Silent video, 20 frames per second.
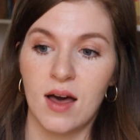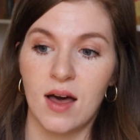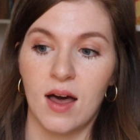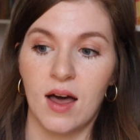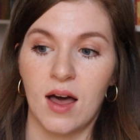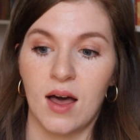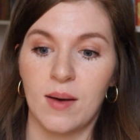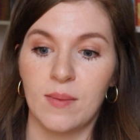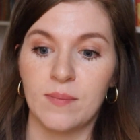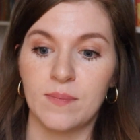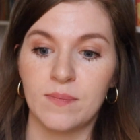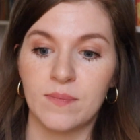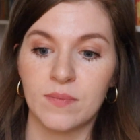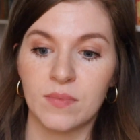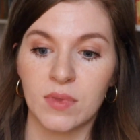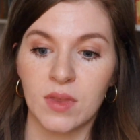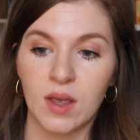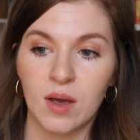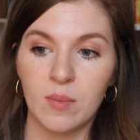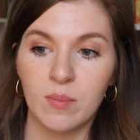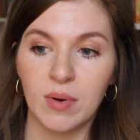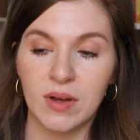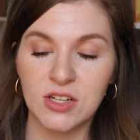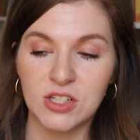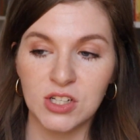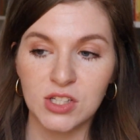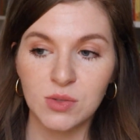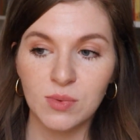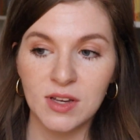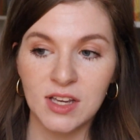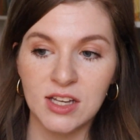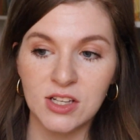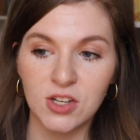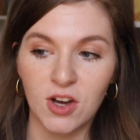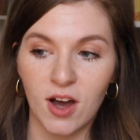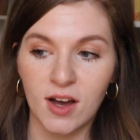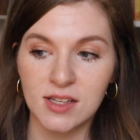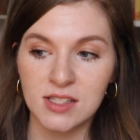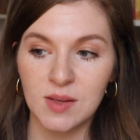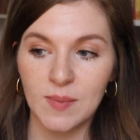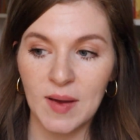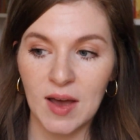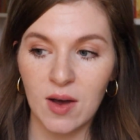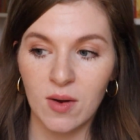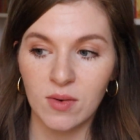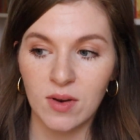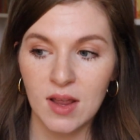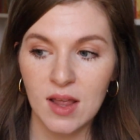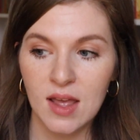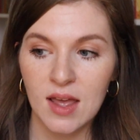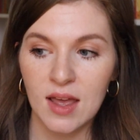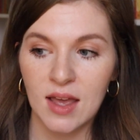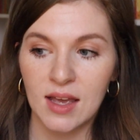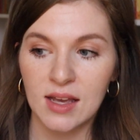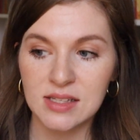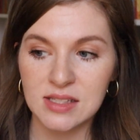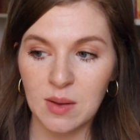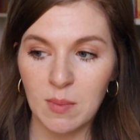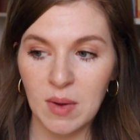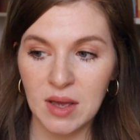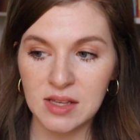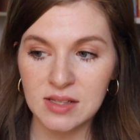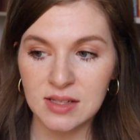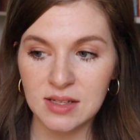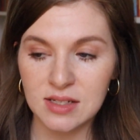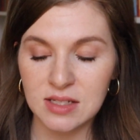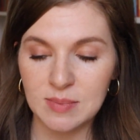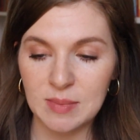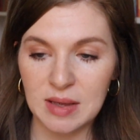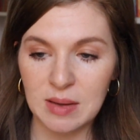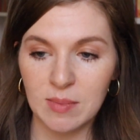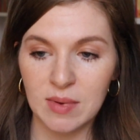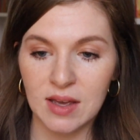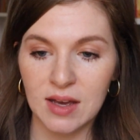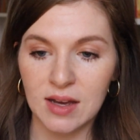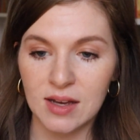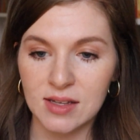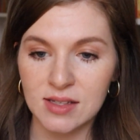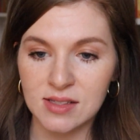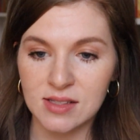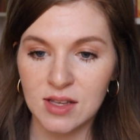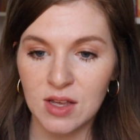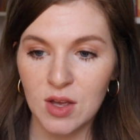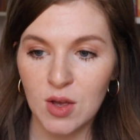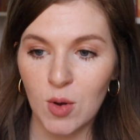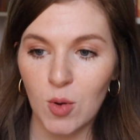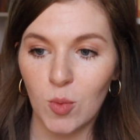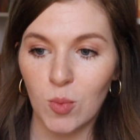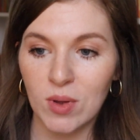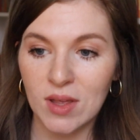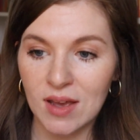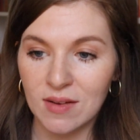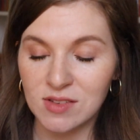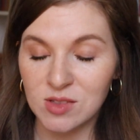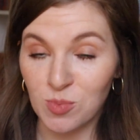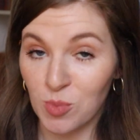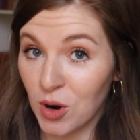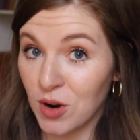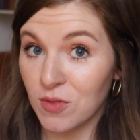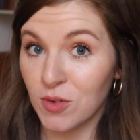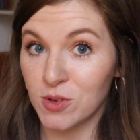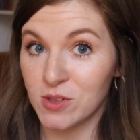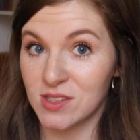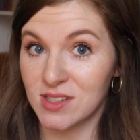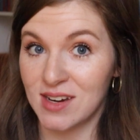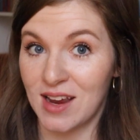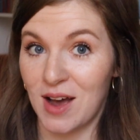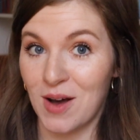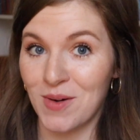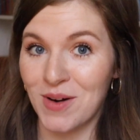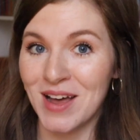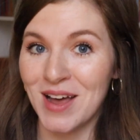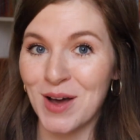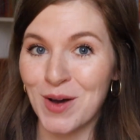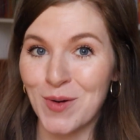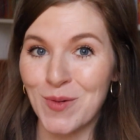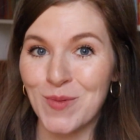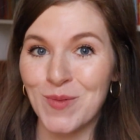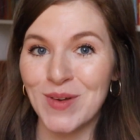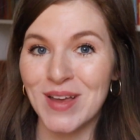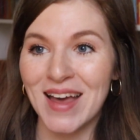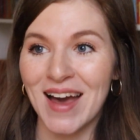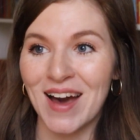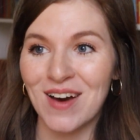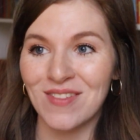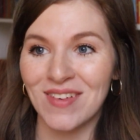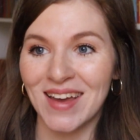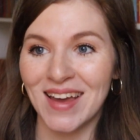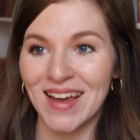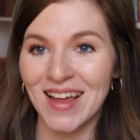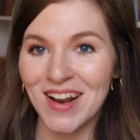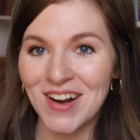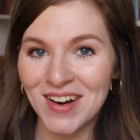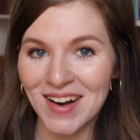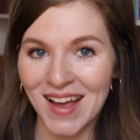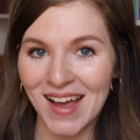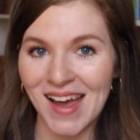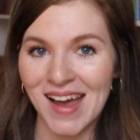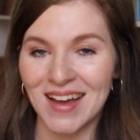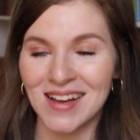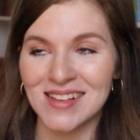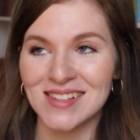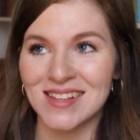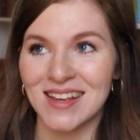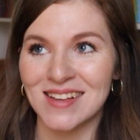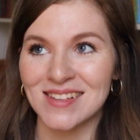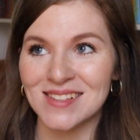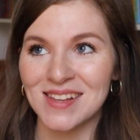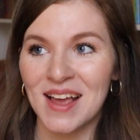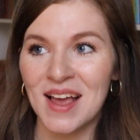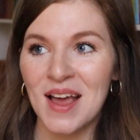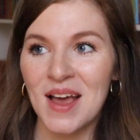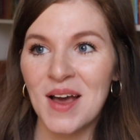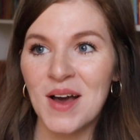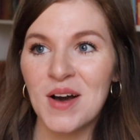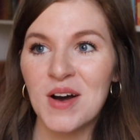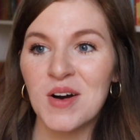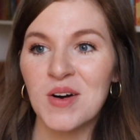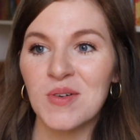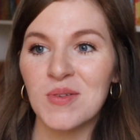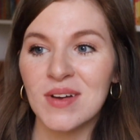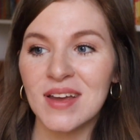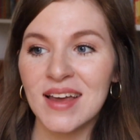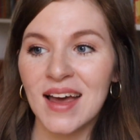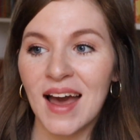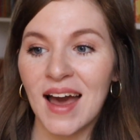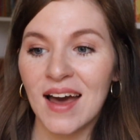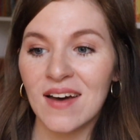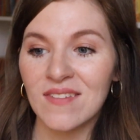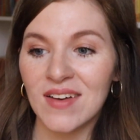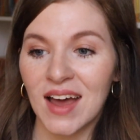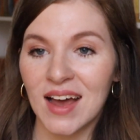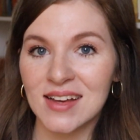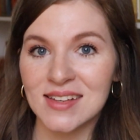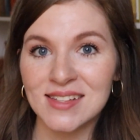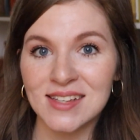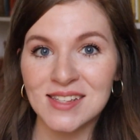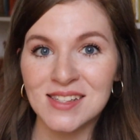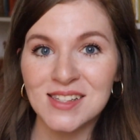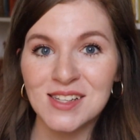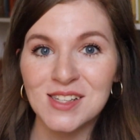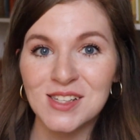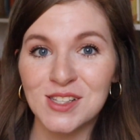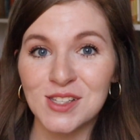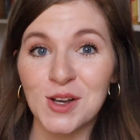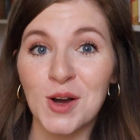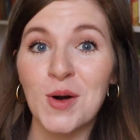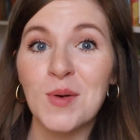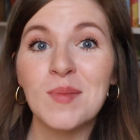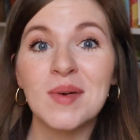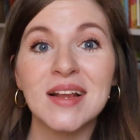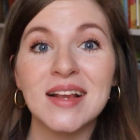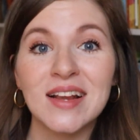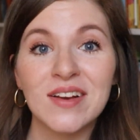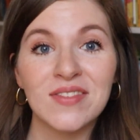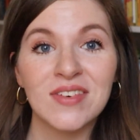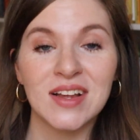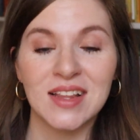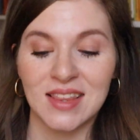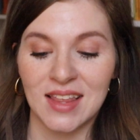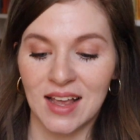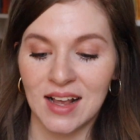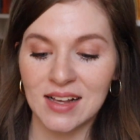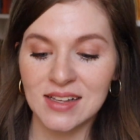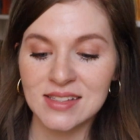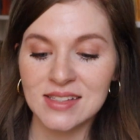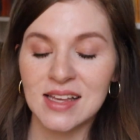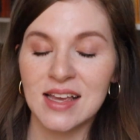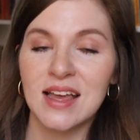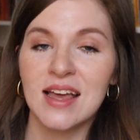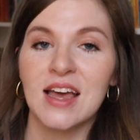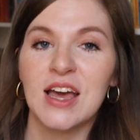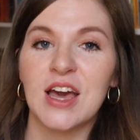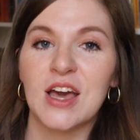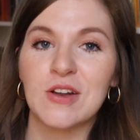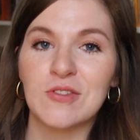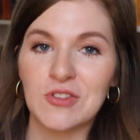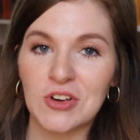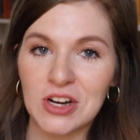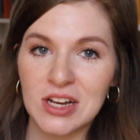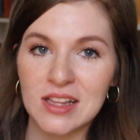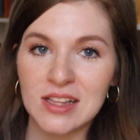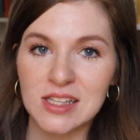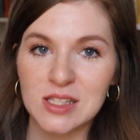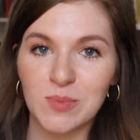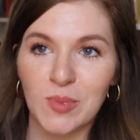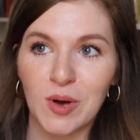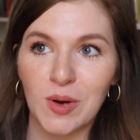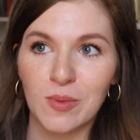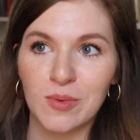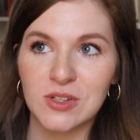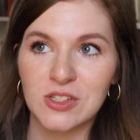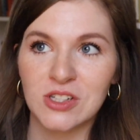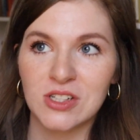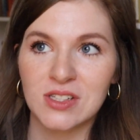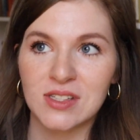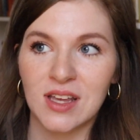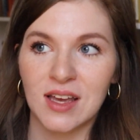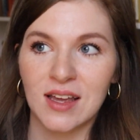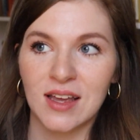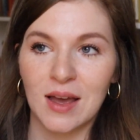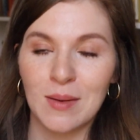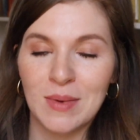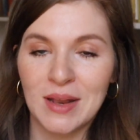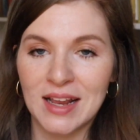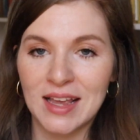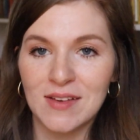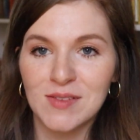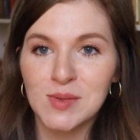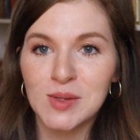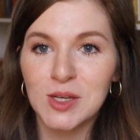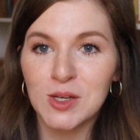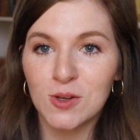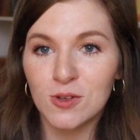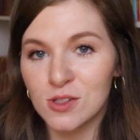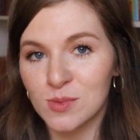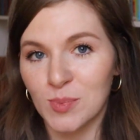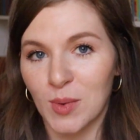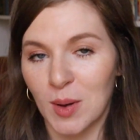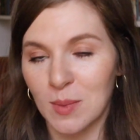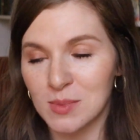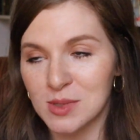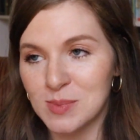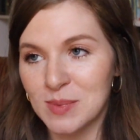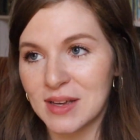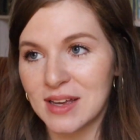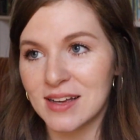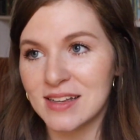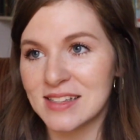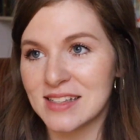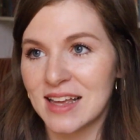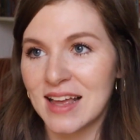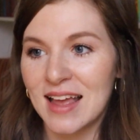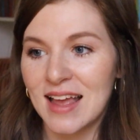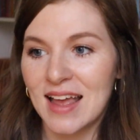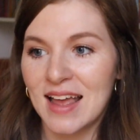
But just what he talks about is amazing to me, because we have smartphones now, we have internet access, we have access to so many different things. And reading this book was just like, it gives me goosebumps, because